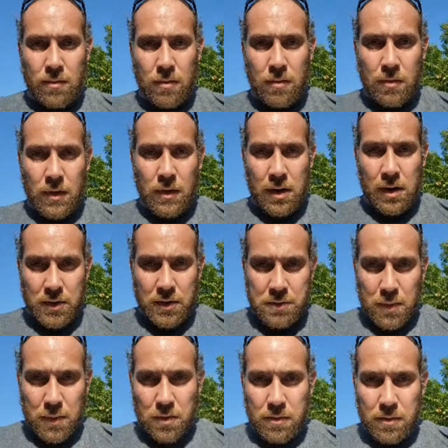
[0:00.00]
How does
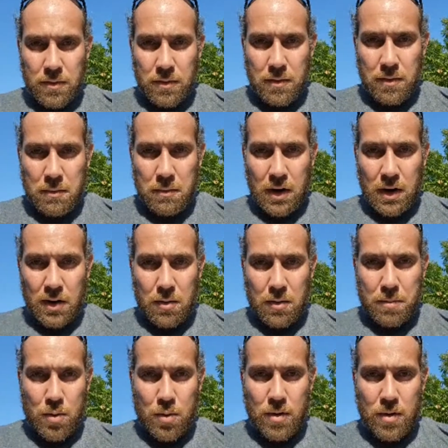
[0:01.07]
molten metal
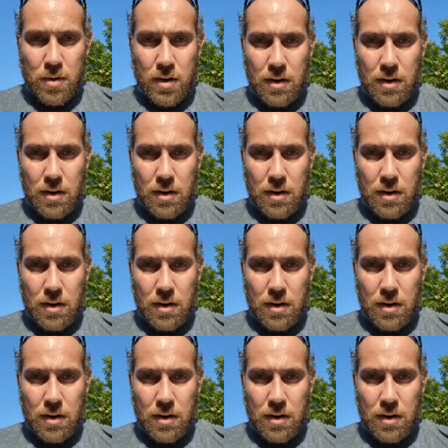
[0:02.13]
pour